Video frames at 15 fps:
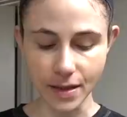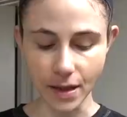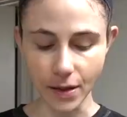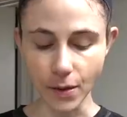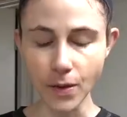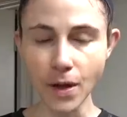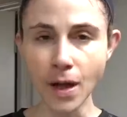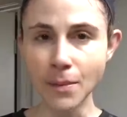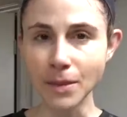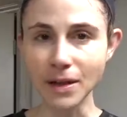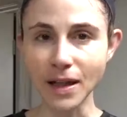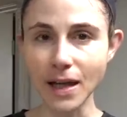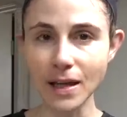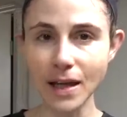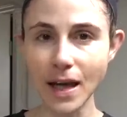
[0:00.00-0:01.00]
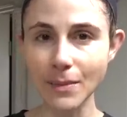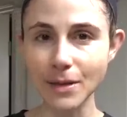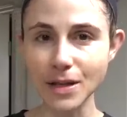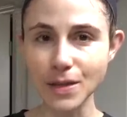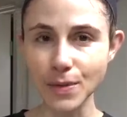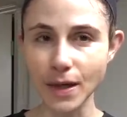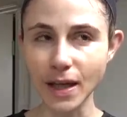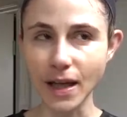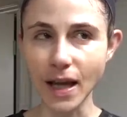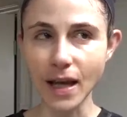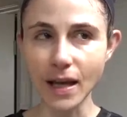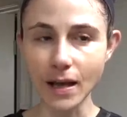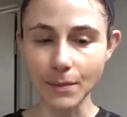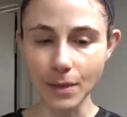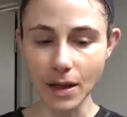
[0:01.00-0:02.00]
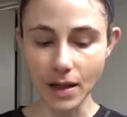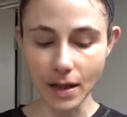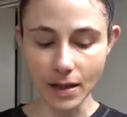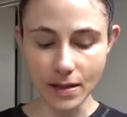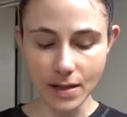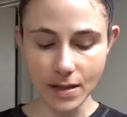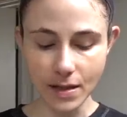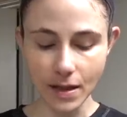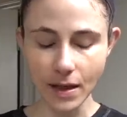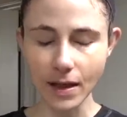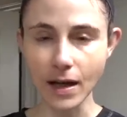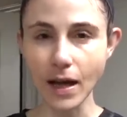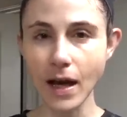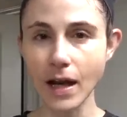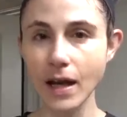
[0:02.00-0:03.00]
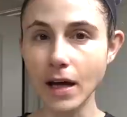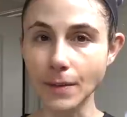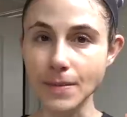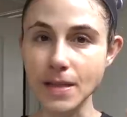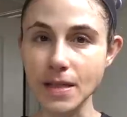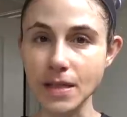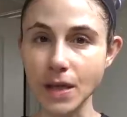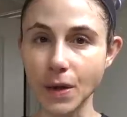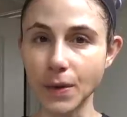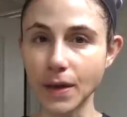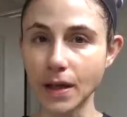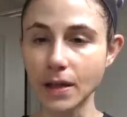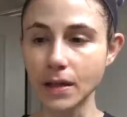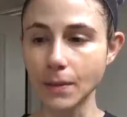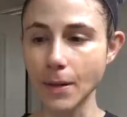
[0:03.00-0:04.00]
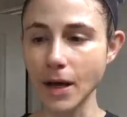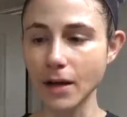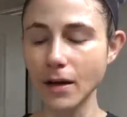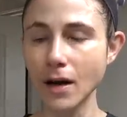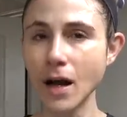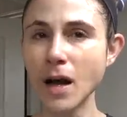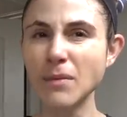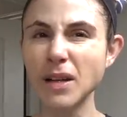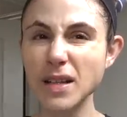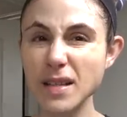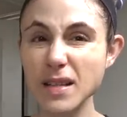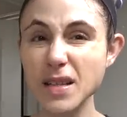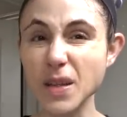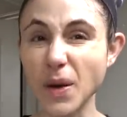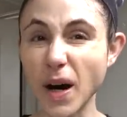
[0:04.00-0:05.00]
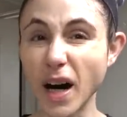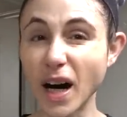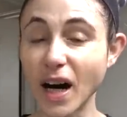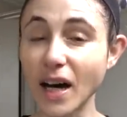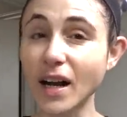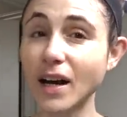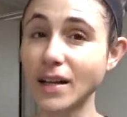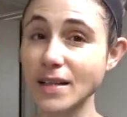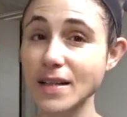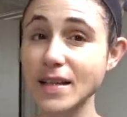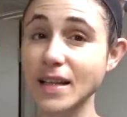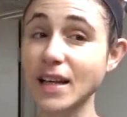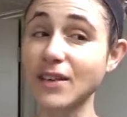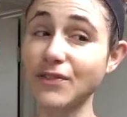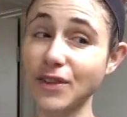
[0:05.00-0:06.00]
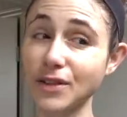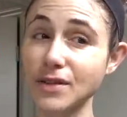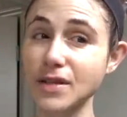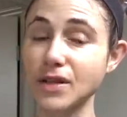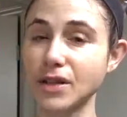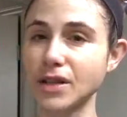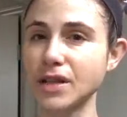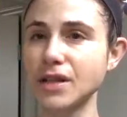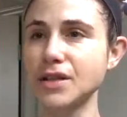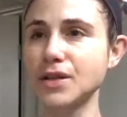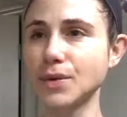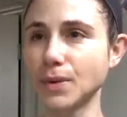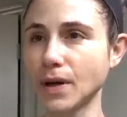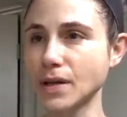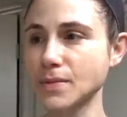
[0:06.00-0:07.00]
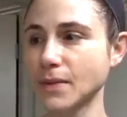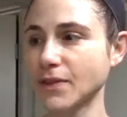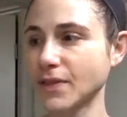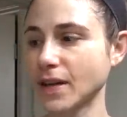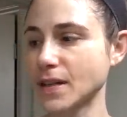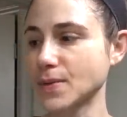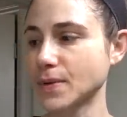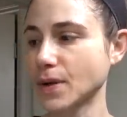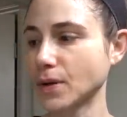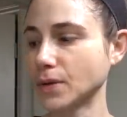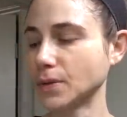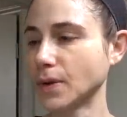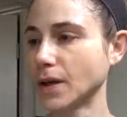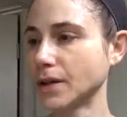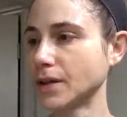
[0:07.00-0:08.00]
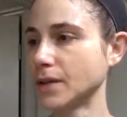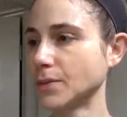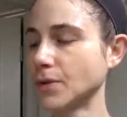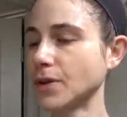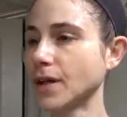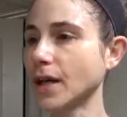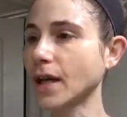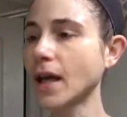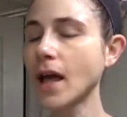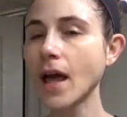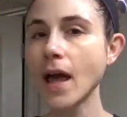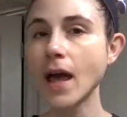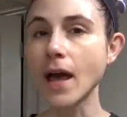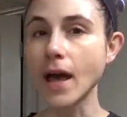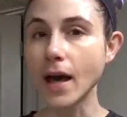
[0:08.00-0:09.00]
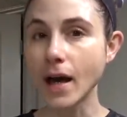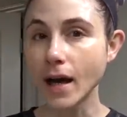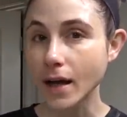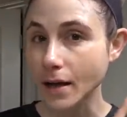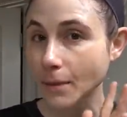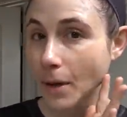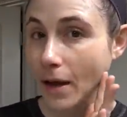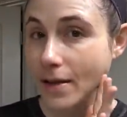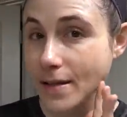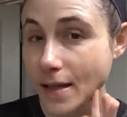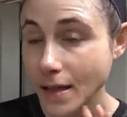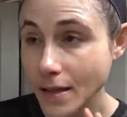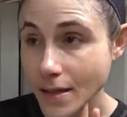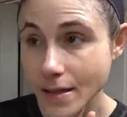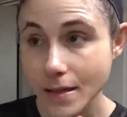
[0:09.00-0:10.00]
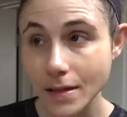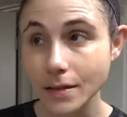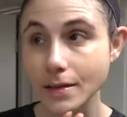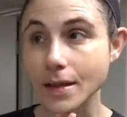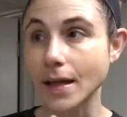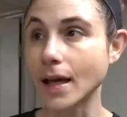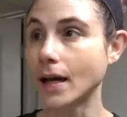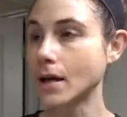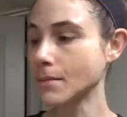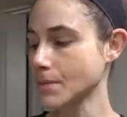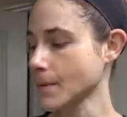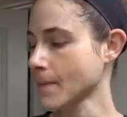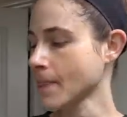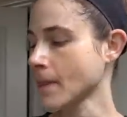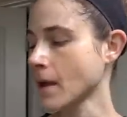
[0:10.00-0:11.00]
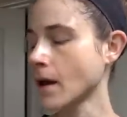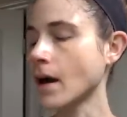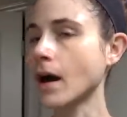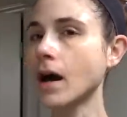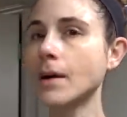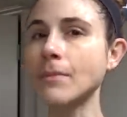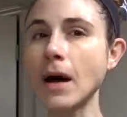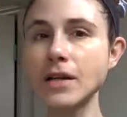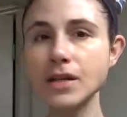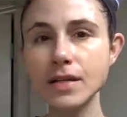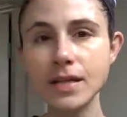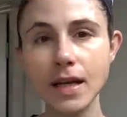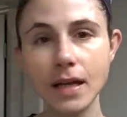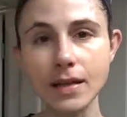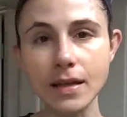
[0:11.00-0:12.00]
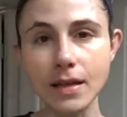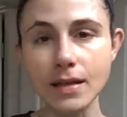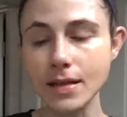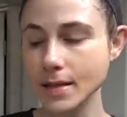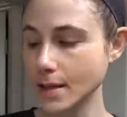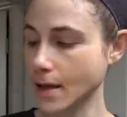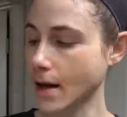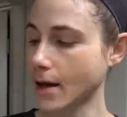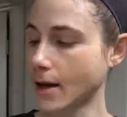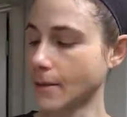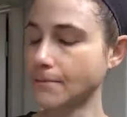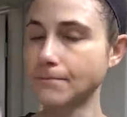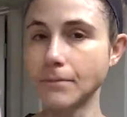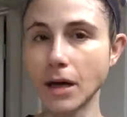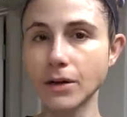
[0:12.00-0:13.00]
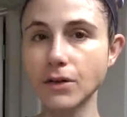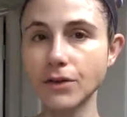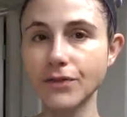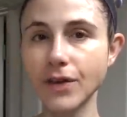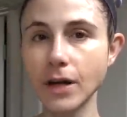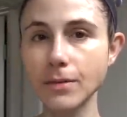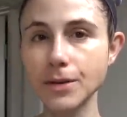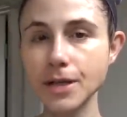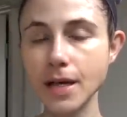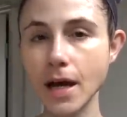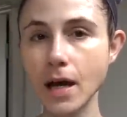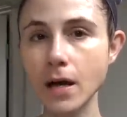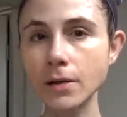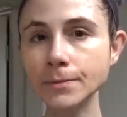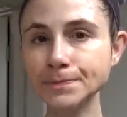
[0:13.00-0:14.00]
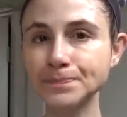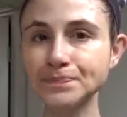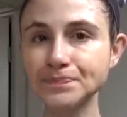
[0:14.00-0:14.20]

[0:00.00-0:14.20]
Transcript: know, but lately I've been doing an AM cleanse. It kind of helps this go in a little better. Plus, it's so hot. Honestly, it feels good to wash my face with cold water in the morning. And my skin is still damp. Um, I just take this um, microfiber towel